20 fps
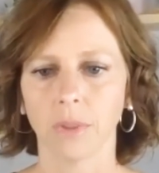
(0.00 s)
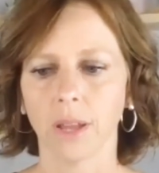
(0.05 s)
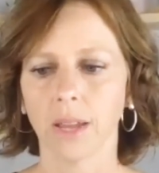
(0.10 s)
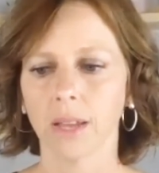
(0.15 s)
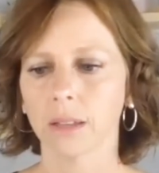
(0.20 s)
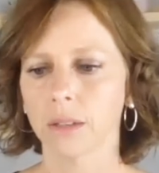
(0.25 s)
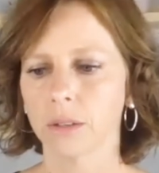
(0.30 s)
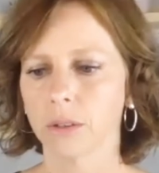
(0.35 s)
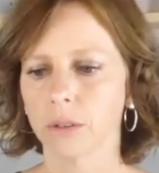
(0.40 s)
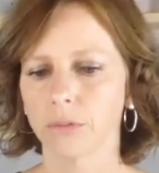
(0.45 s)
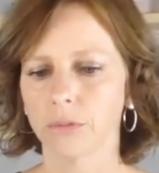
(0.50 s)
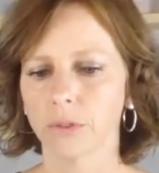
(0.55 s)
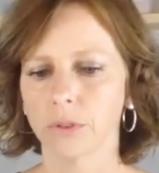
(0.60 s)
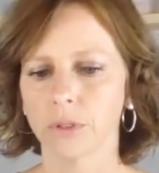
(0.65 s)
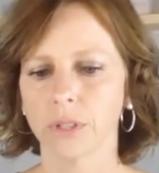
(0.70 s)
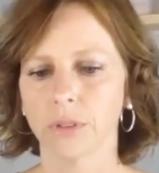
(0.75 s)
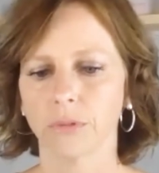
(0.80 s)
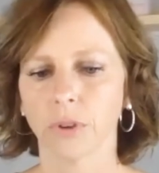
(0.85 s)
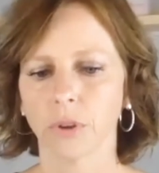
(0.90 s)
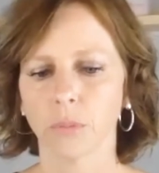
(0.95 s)
likelihood for
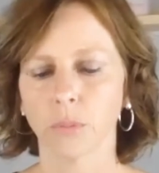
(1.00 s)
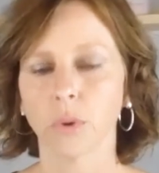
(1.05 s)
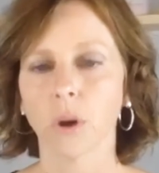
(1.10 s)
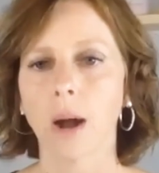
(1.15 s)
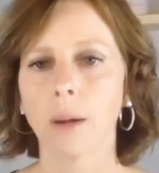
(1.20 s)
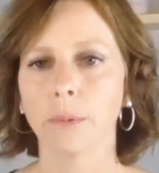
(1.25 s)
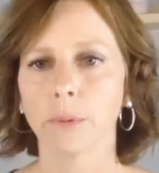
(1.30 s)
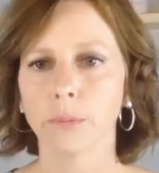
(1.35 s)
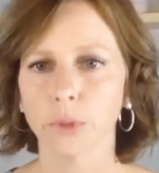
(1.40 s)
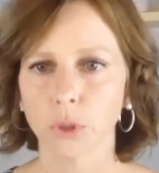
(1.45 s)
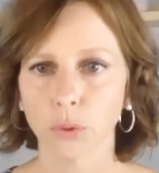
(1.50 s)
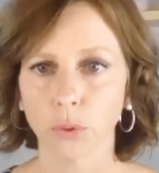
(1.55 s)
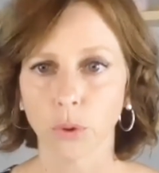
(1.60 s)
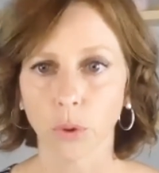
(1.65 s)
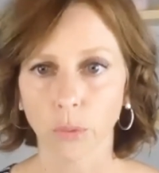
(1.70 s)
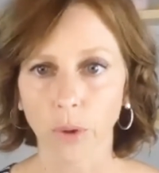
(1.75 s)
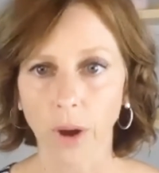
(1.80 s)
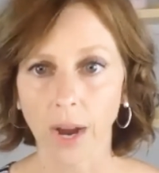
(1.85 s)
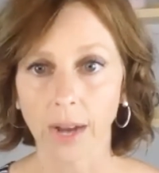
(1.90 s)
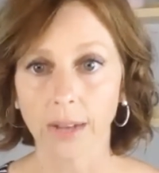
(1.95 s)
different problems to
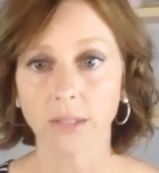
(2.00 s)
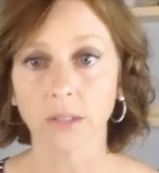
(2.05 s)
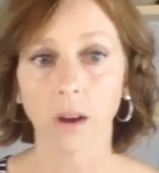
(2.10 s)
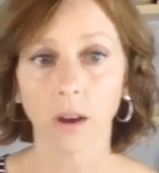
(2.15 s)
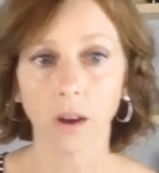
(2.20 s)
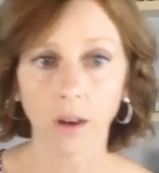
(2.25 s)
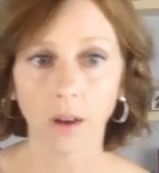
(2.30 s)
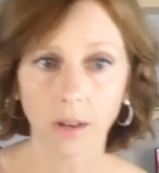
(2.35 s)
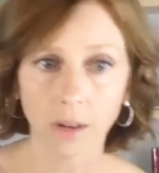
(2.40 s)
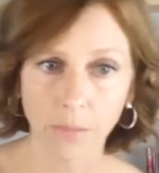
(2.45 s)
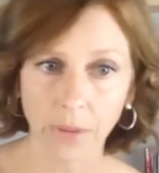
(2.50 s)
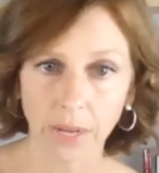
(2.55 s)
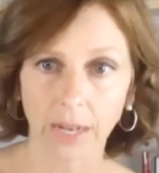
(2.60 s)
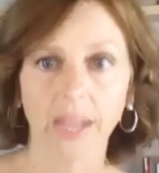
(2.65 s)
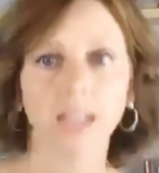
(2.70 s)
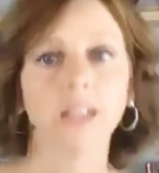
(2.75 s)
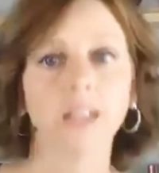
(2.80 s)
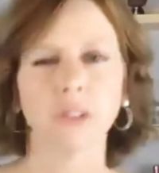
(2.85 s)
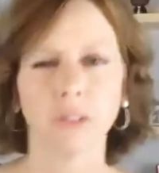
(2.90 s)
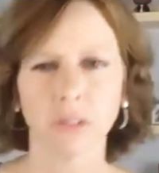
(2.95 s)
arise on a
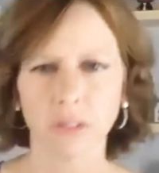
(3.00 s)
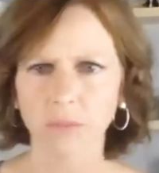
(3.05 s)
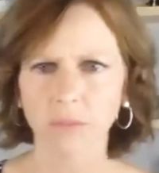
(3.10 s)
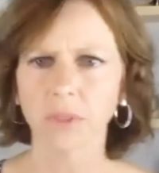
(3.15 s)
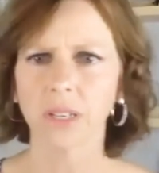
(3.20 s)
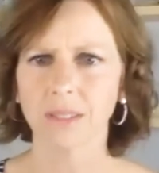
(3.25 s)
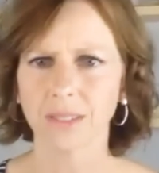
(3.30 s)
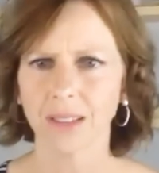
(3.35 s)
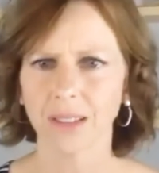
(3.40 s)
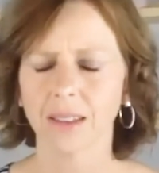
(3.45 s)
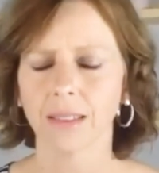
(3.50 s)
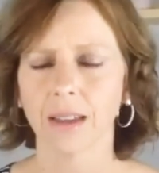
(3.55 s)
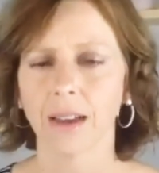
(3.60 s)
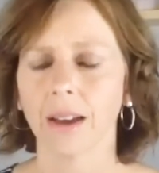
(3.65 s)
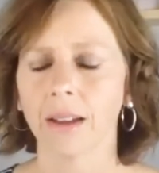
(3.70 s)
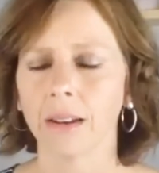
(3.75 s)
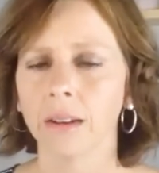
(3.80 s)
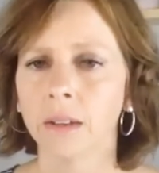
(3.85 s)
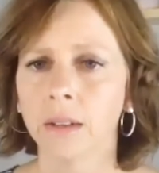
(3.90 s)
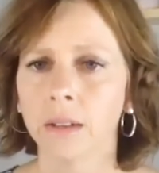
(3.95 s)
medication, so things like
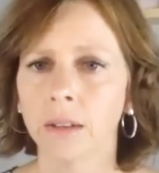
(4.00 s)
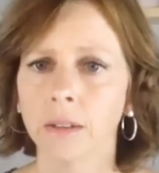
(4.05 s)
that?